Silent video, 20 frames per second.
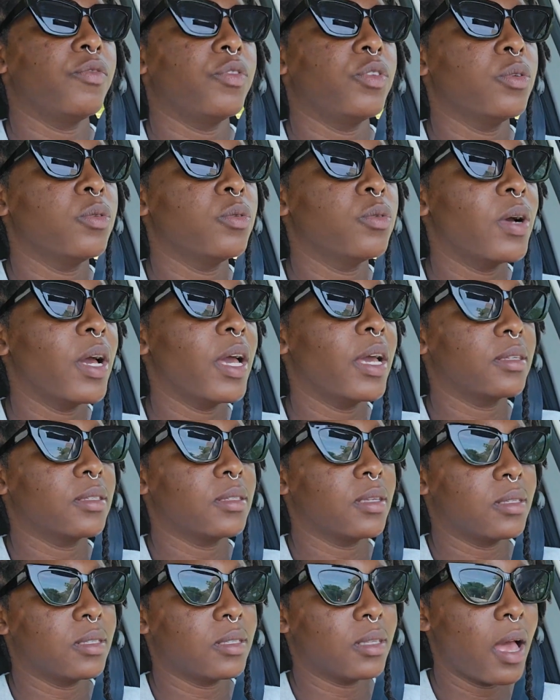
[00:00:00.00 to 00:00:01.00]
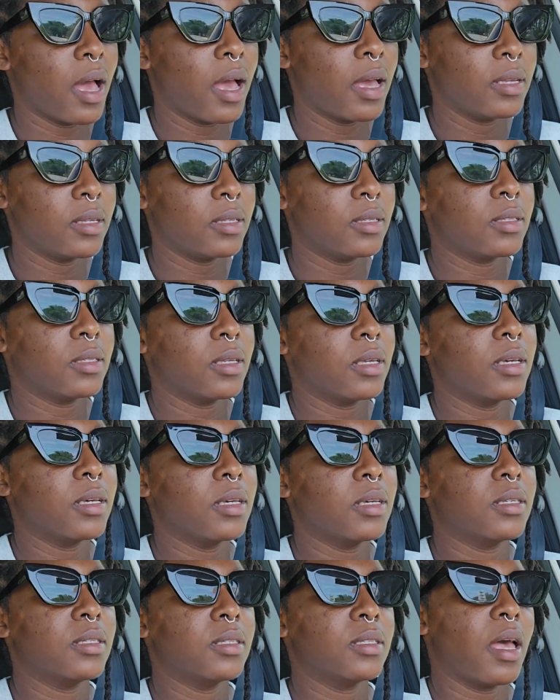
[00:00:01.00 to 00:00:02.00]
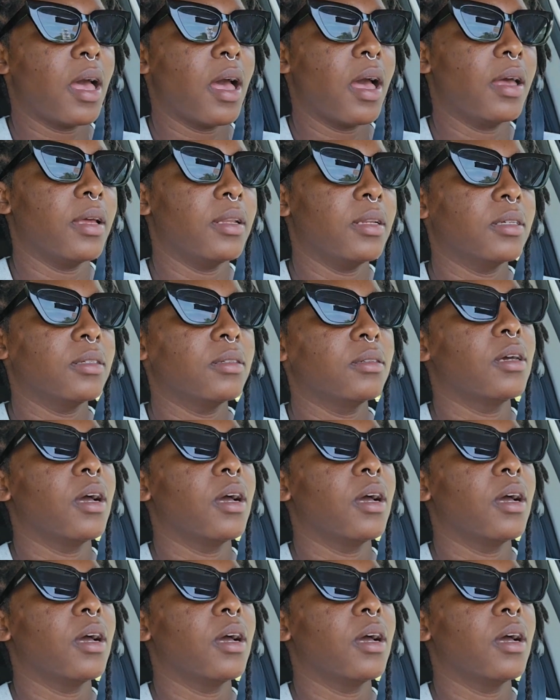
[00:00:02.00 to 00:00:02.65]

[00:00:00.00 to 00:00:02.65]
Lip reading: few exercises and